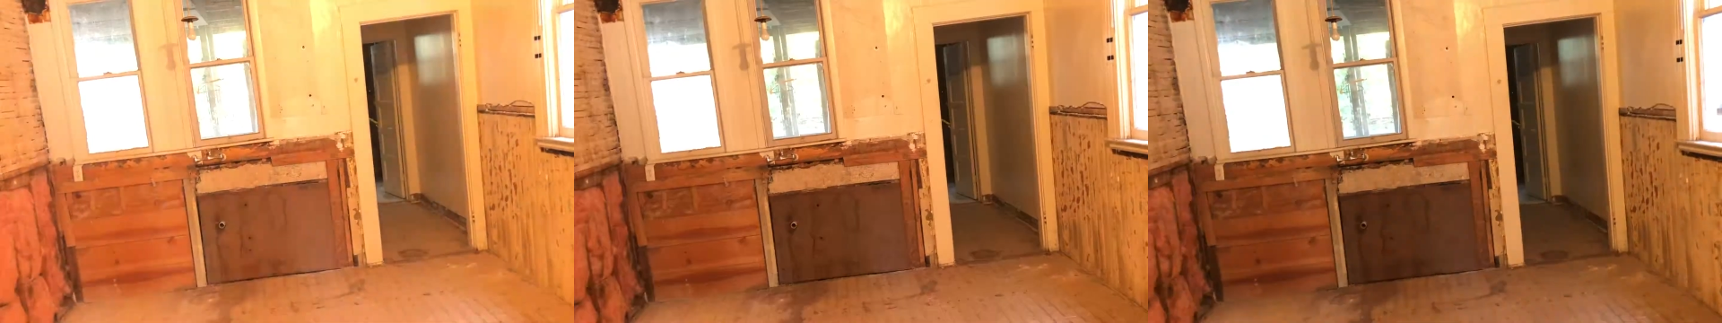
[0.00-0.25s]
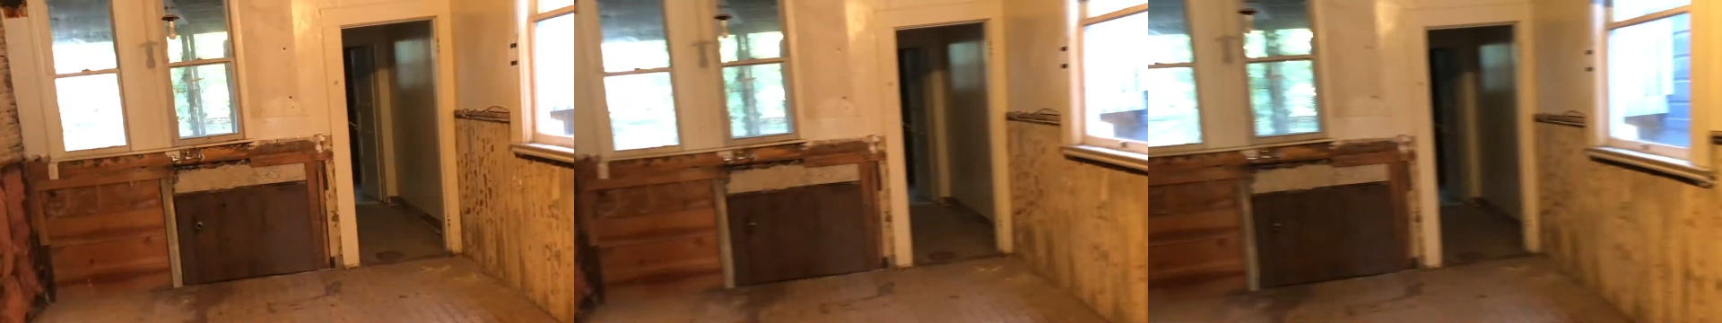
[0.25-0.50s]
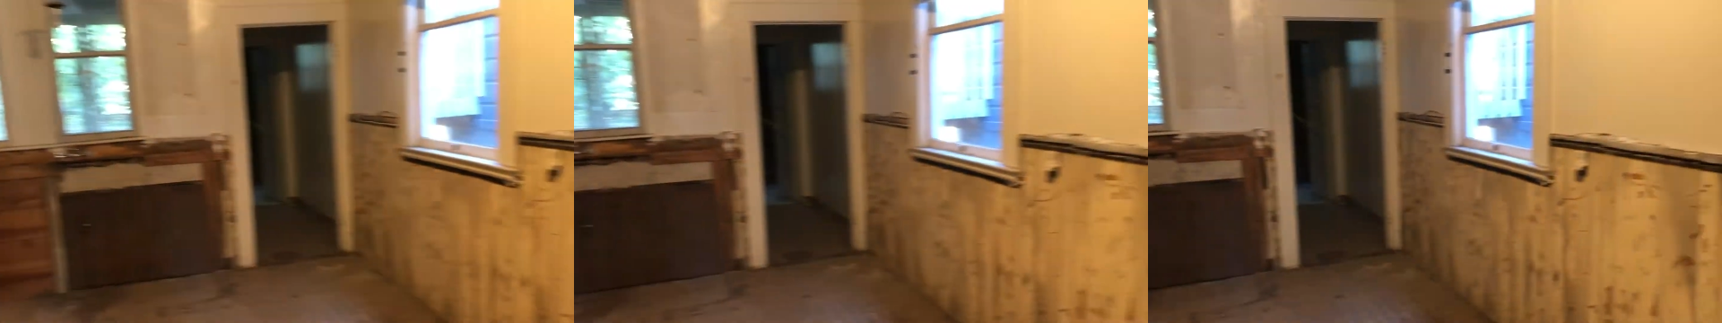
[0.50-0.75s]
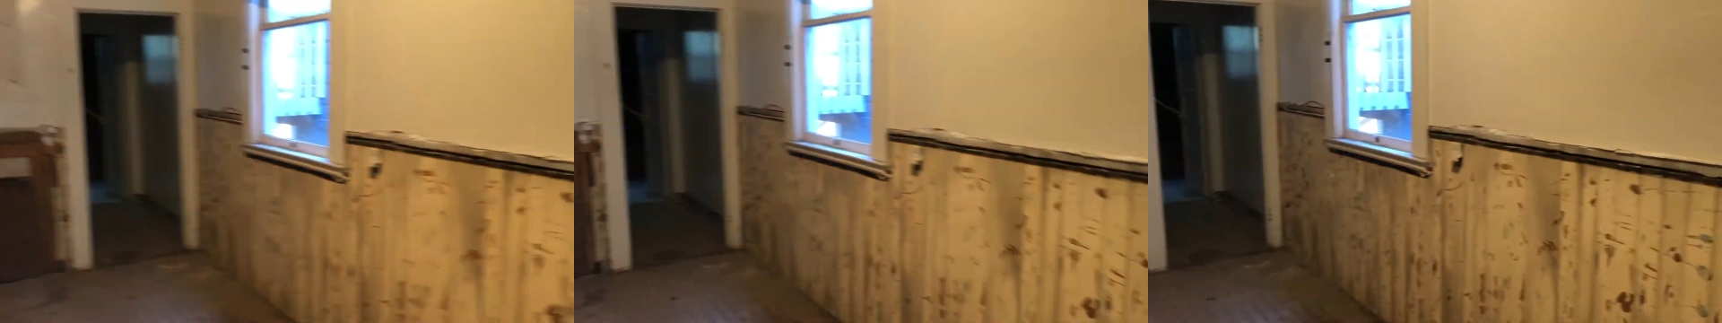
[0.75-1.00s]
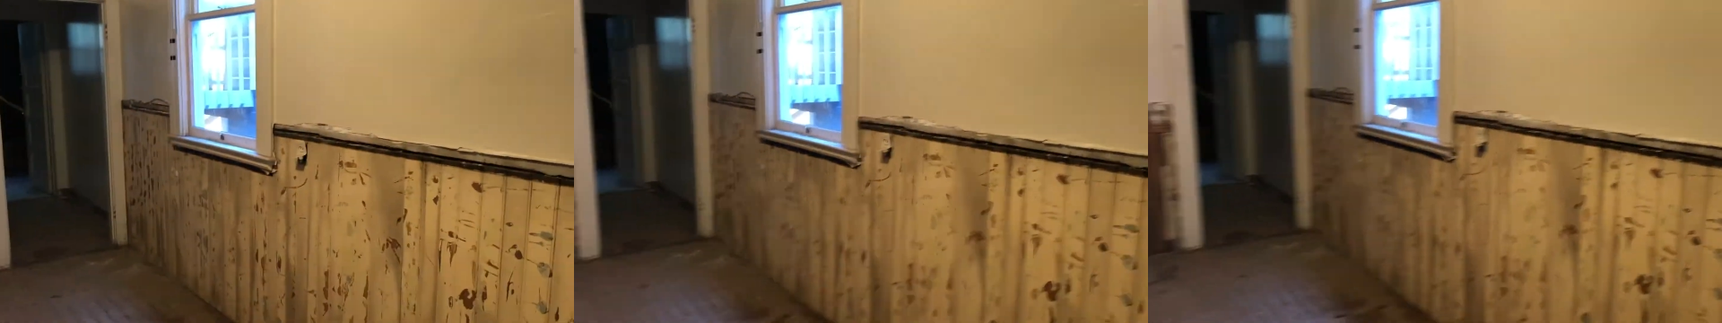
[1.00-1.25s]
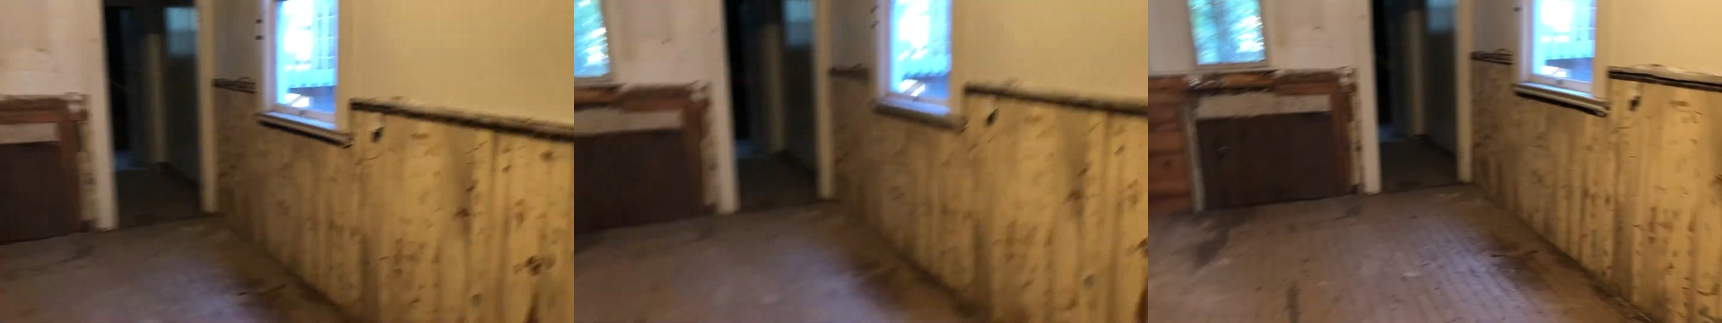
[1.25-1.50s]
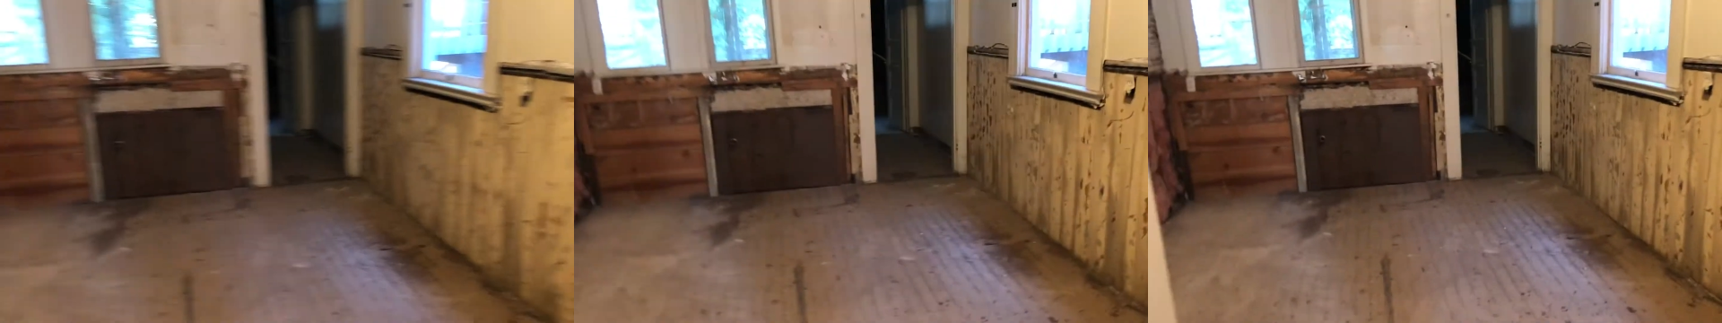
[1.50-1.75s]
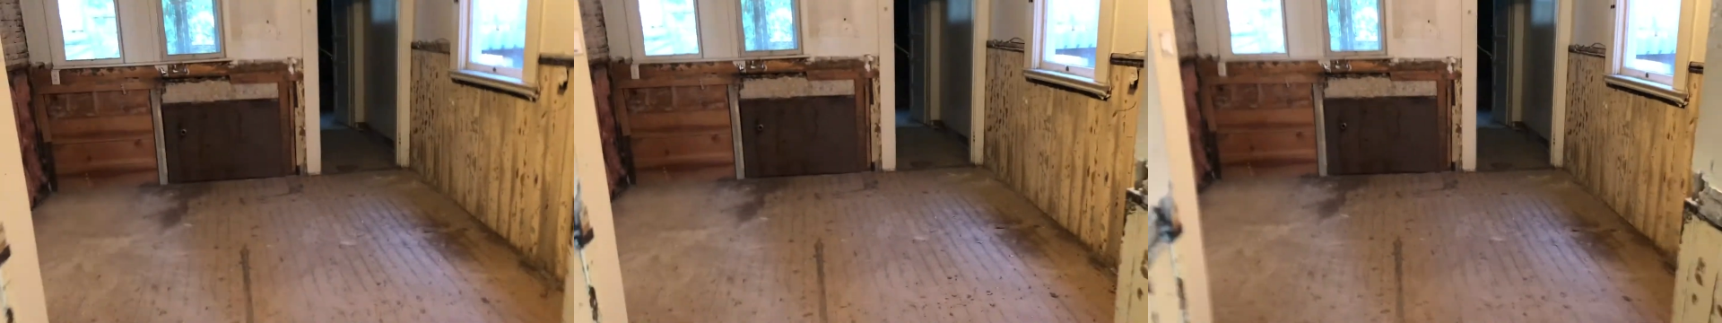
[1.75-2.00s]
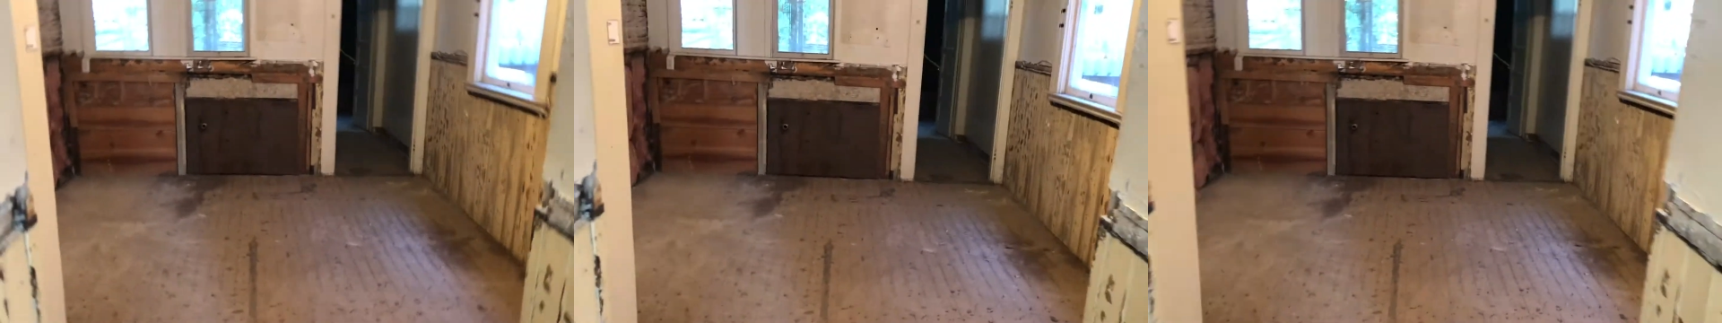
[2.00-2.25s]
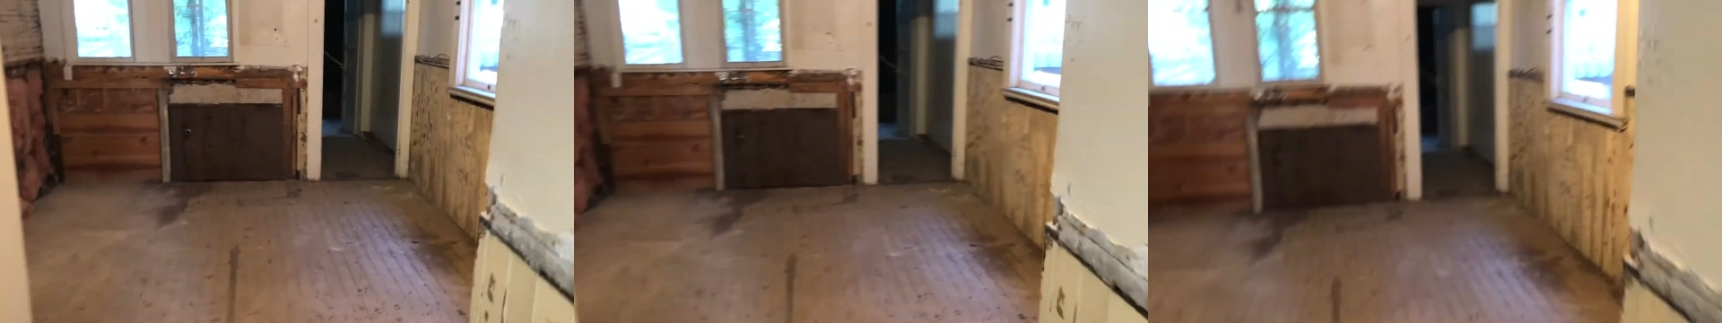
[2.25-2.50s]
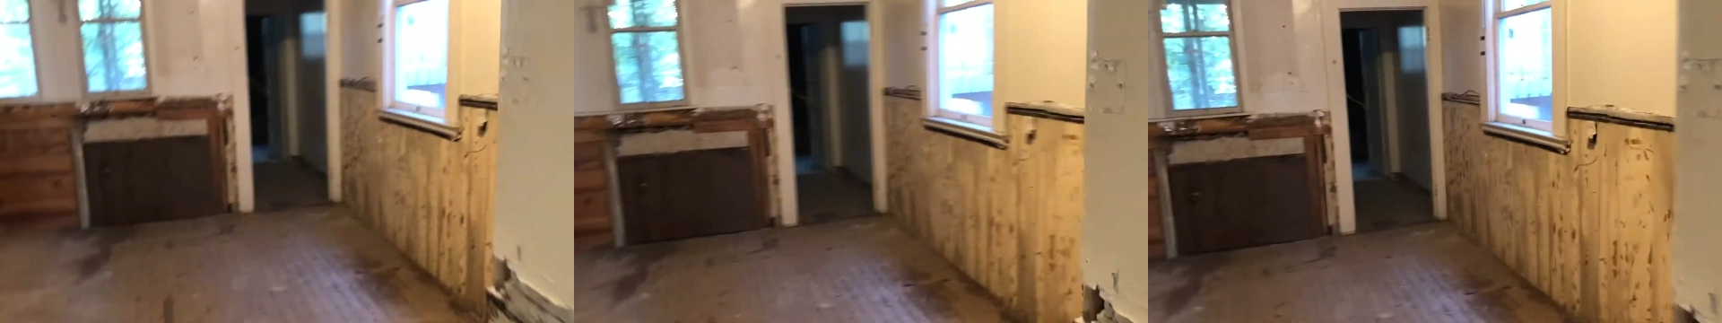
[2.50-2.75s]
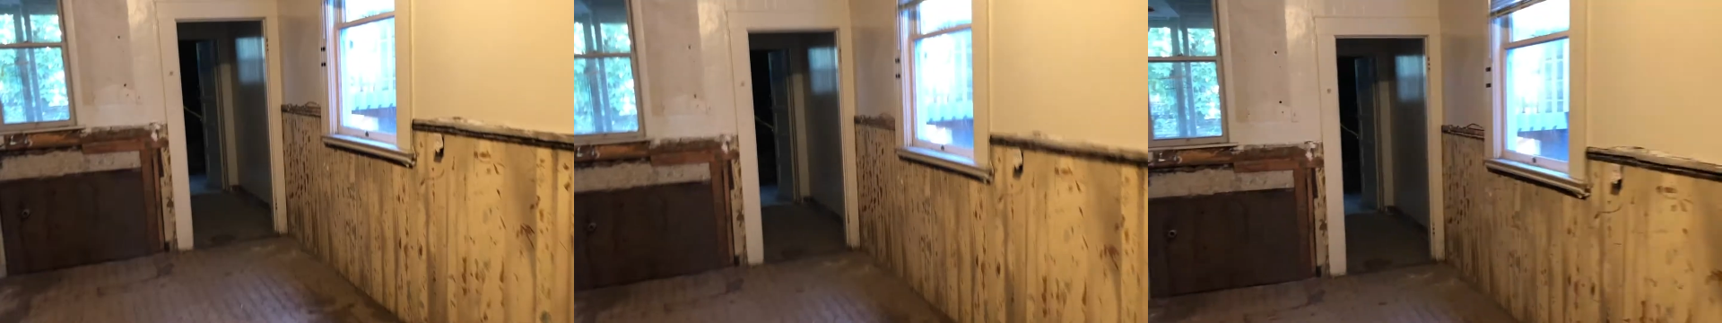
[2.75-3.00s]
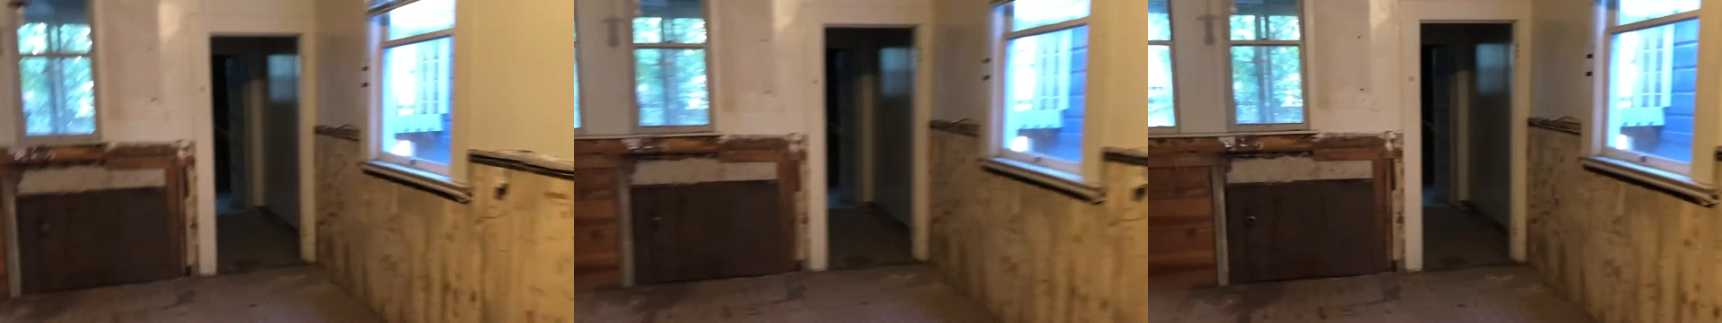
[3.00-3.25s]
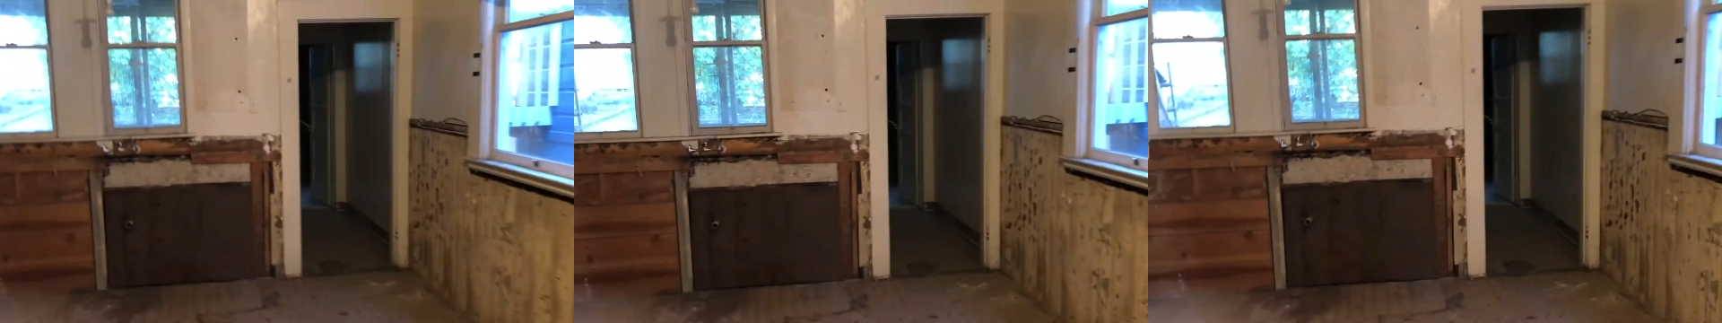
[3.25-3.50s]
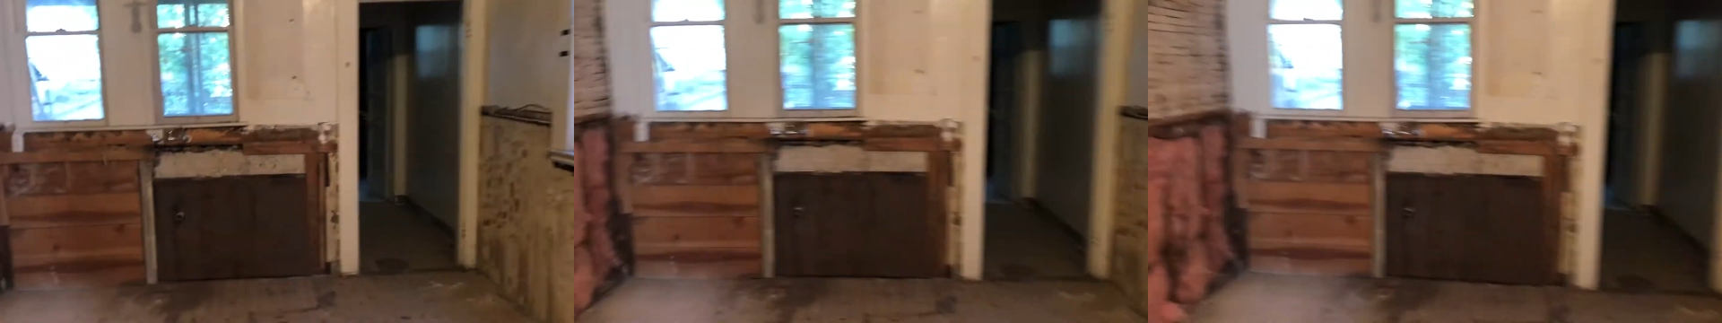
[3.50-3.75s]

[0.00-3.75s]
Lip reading: (no speaker visible)